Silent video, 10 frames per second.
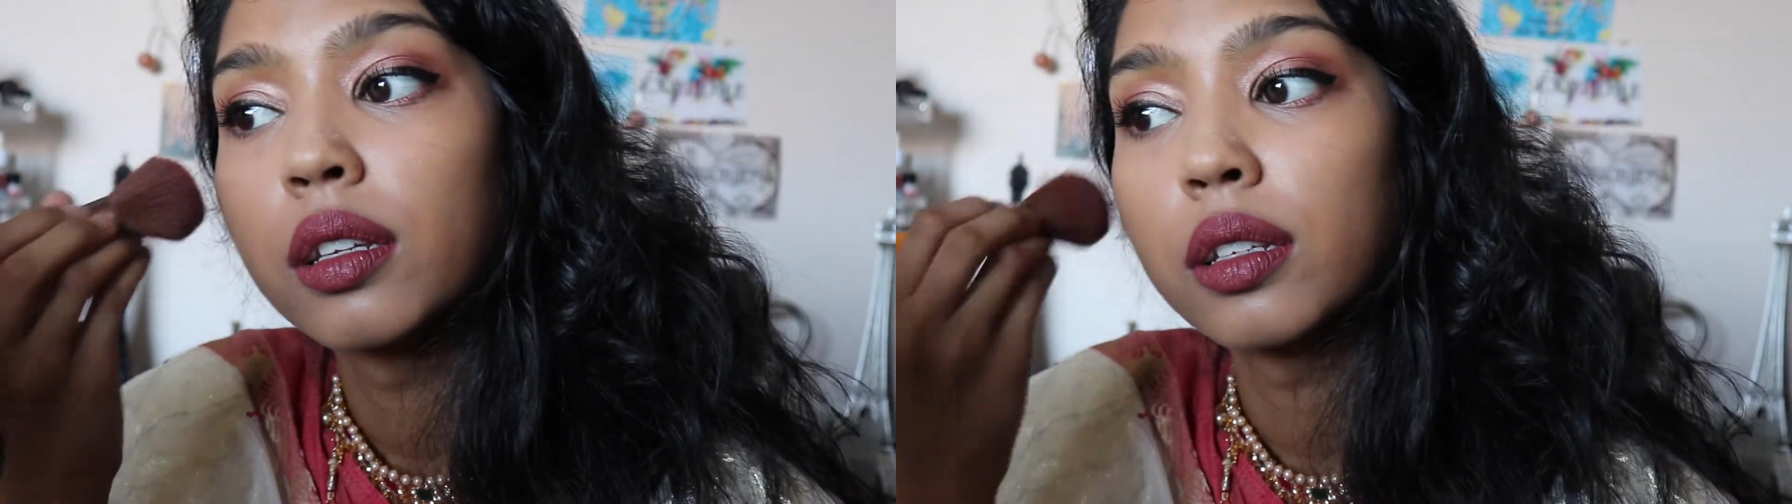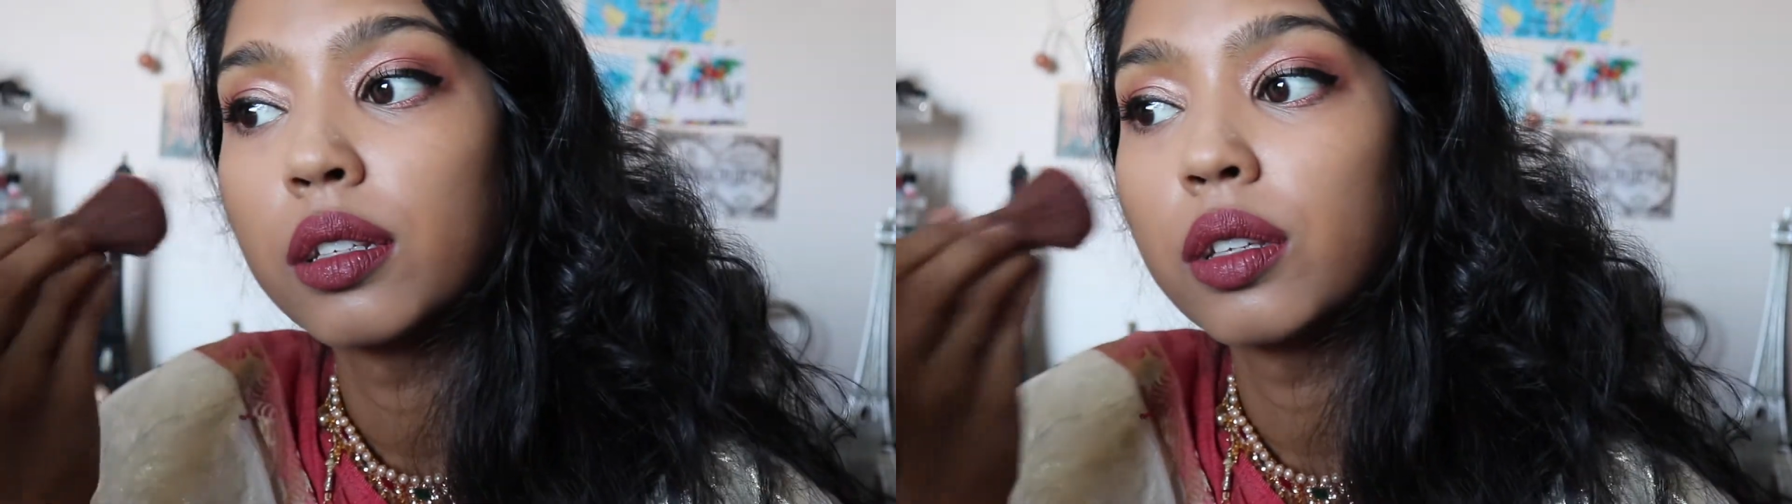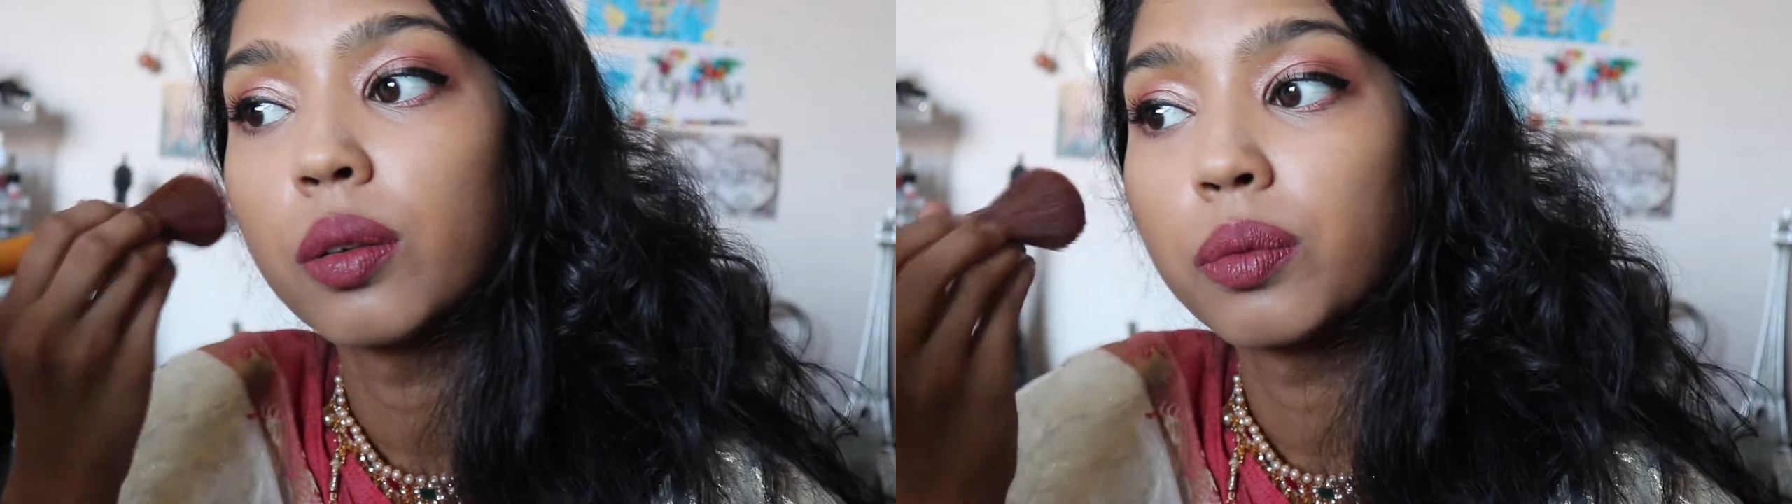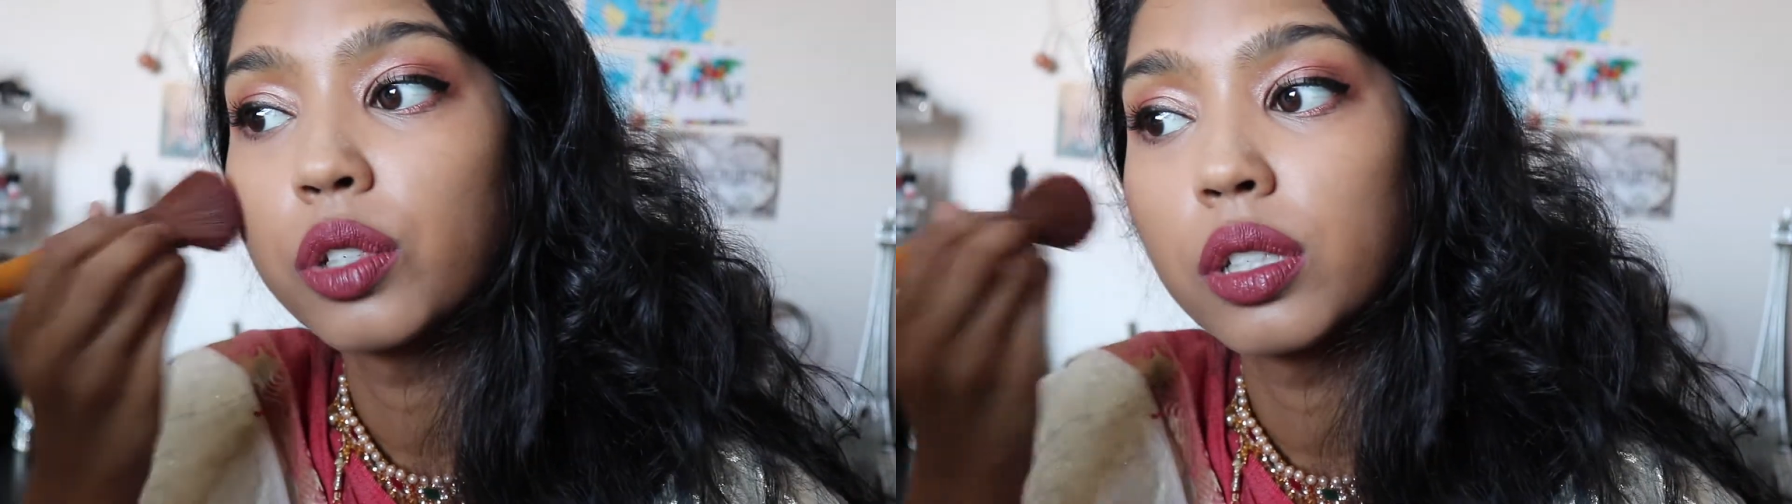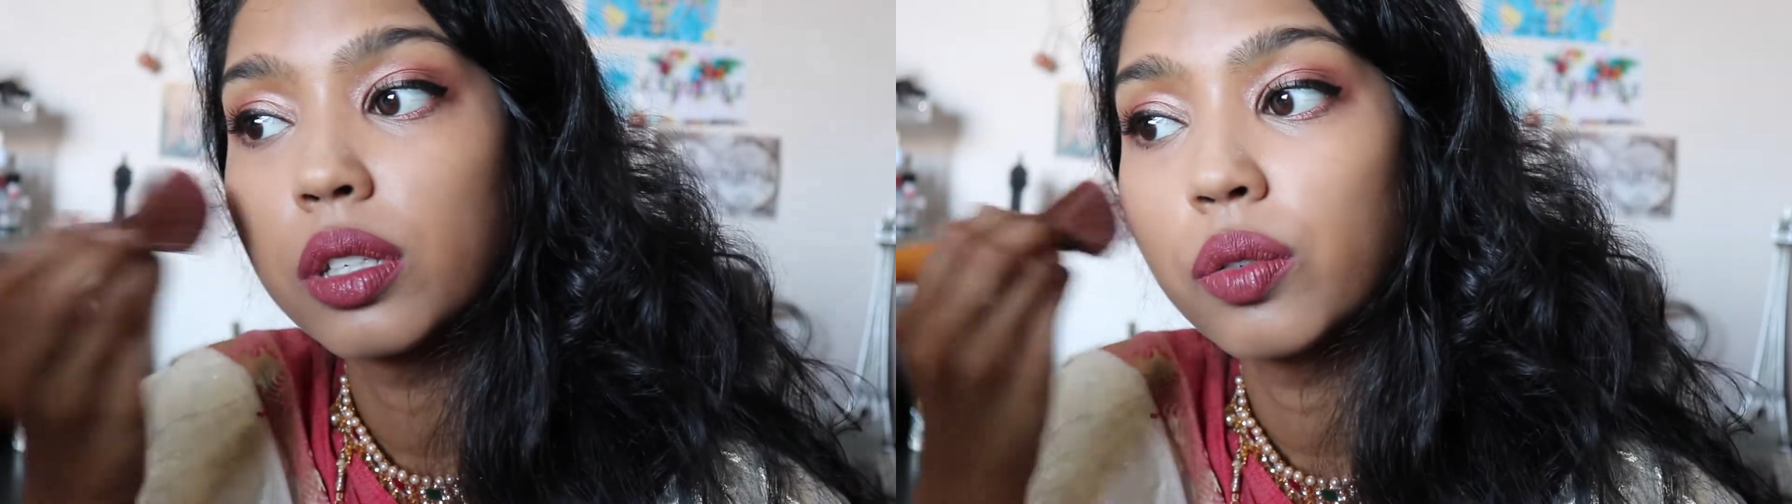So I'm
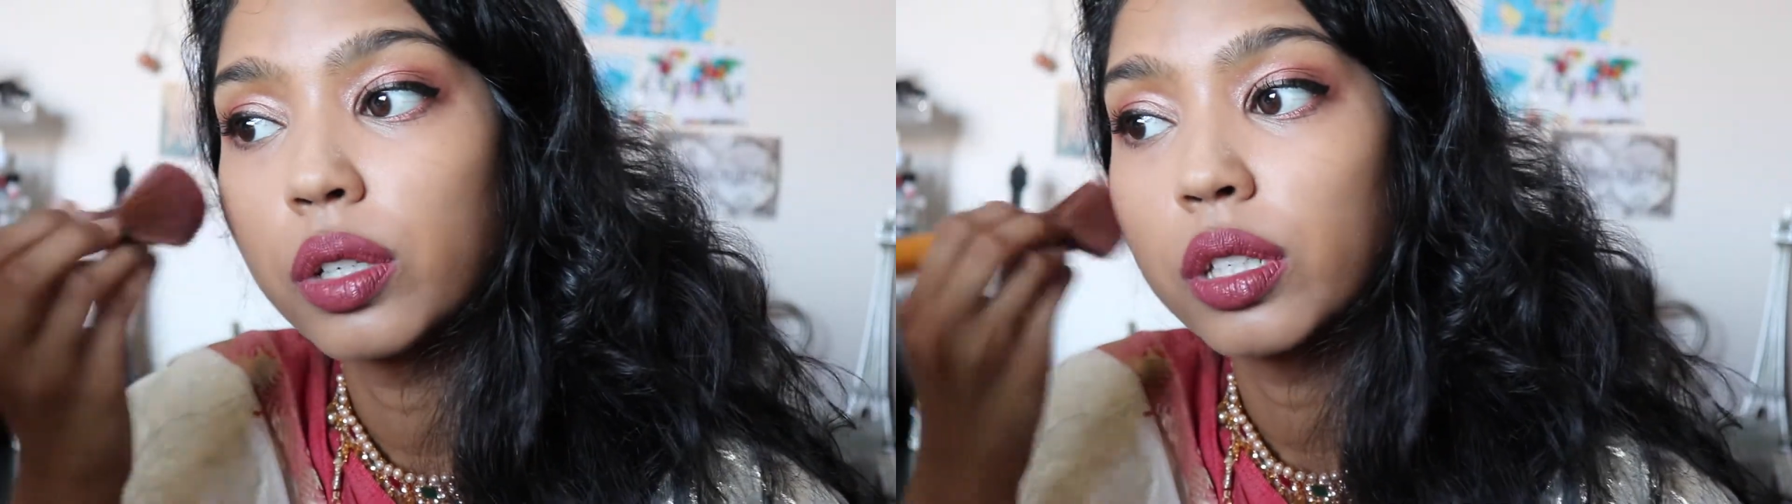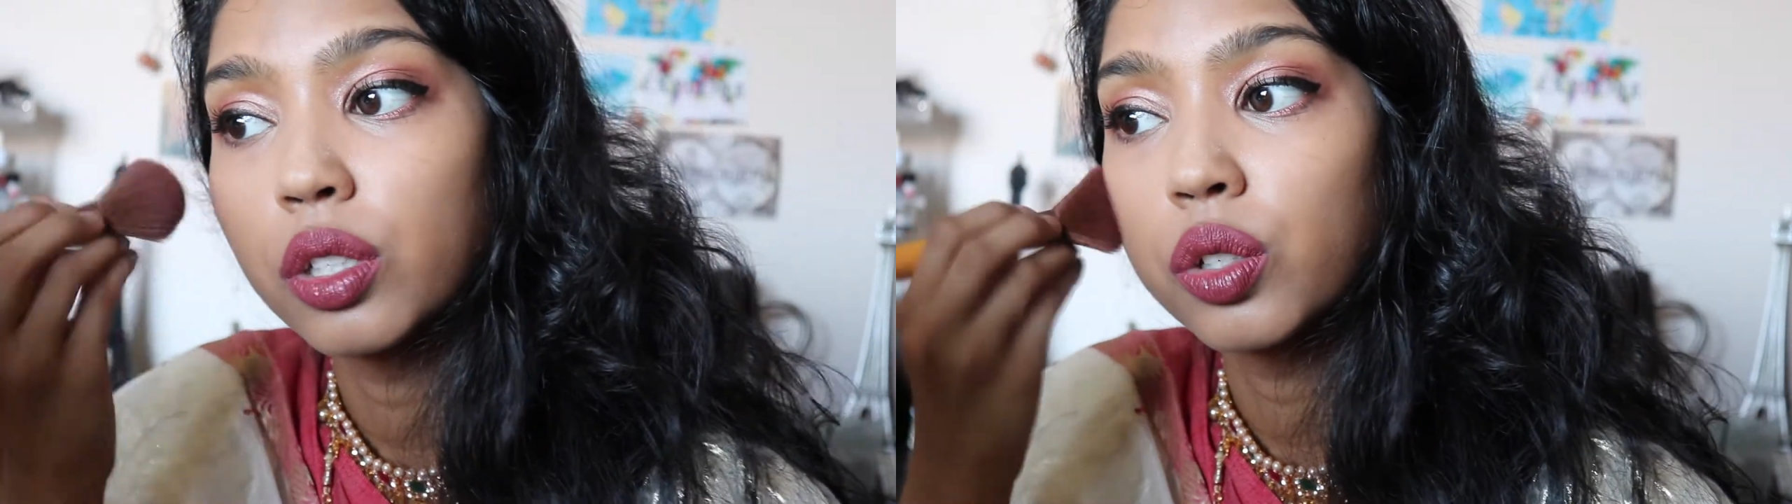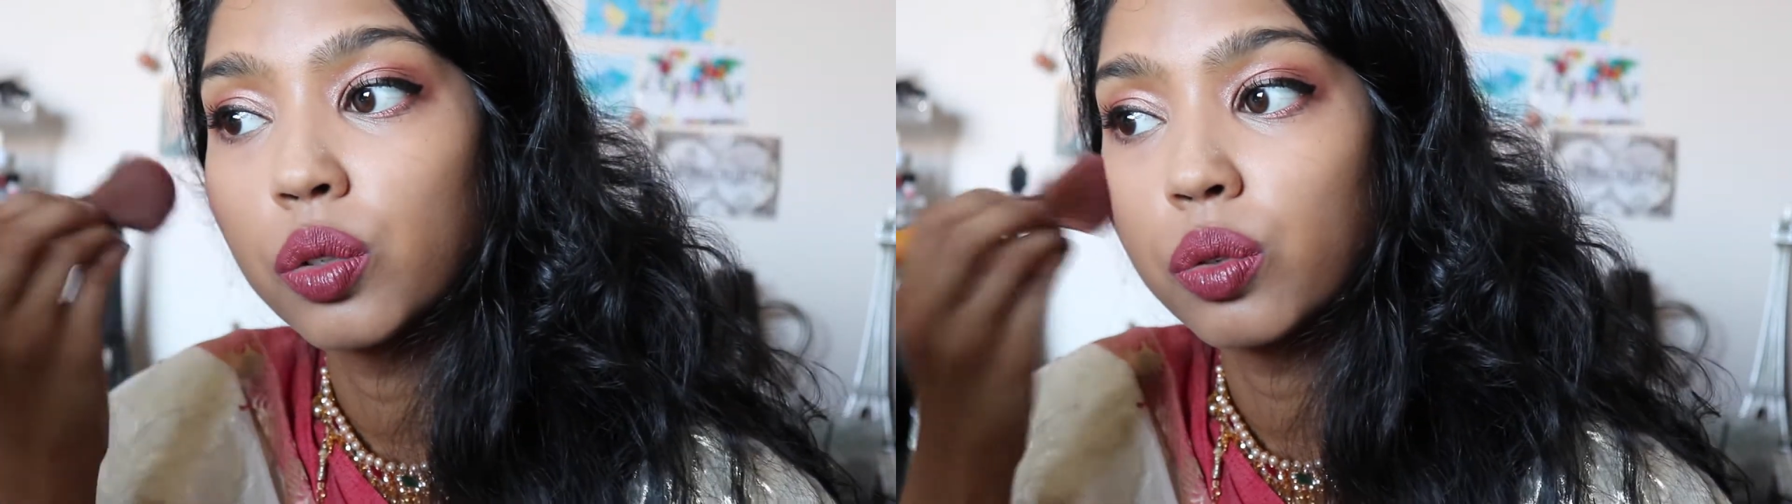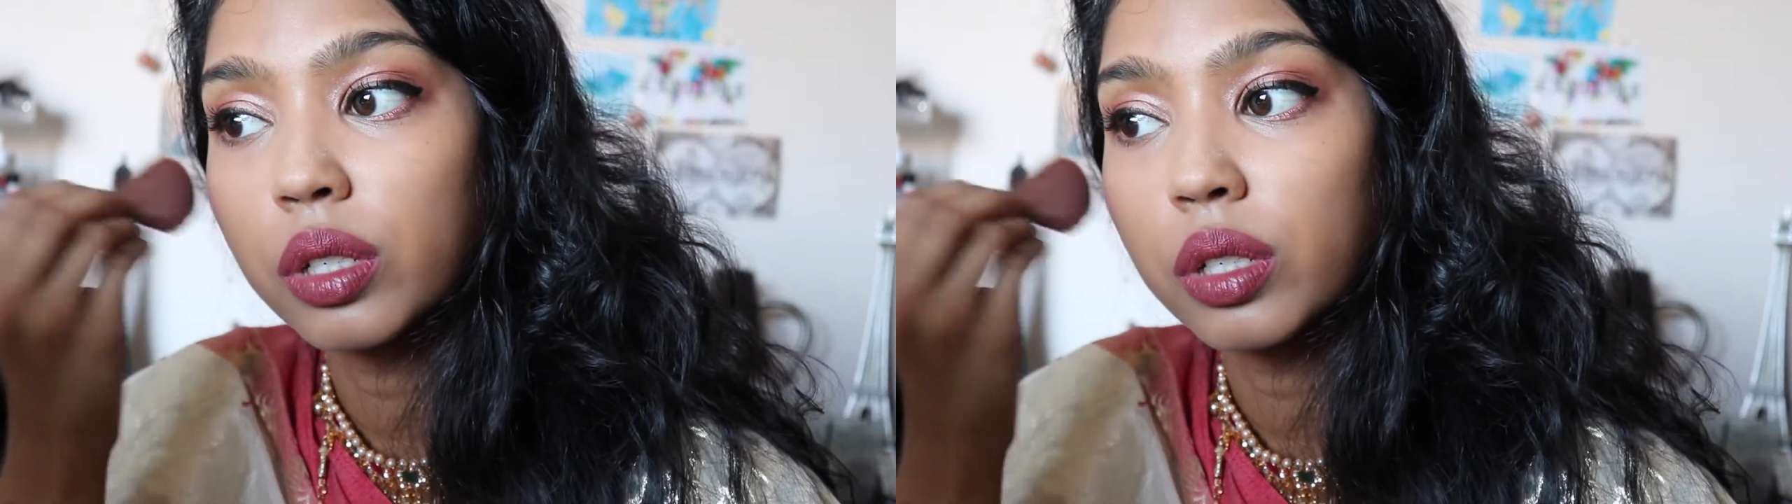just going to